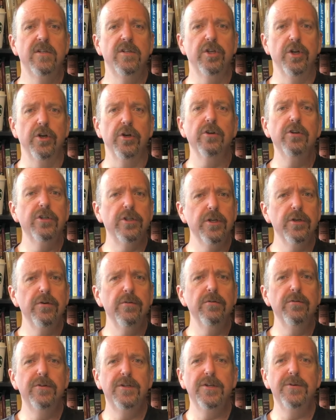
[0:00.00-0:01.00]
turn
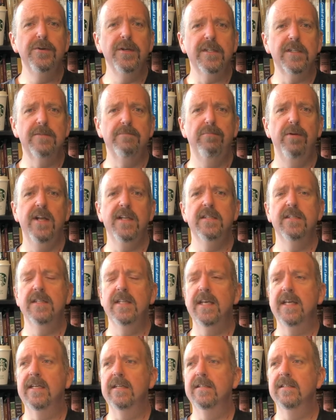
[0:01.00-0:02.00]
to to express
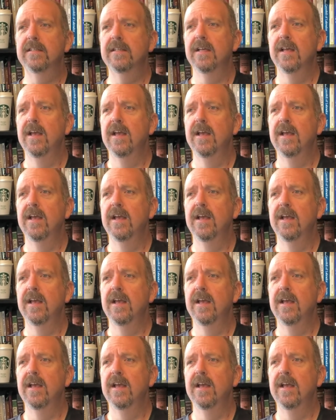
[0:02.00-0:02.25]
things.